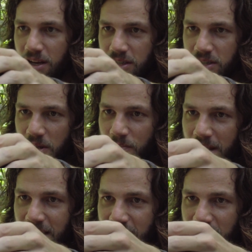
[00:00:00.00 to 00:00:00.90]
It's an
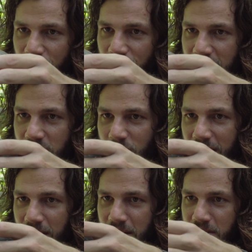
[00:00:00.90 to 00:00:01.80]
amazing defense
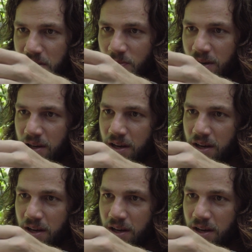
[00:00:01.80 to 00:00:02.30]
mechanism.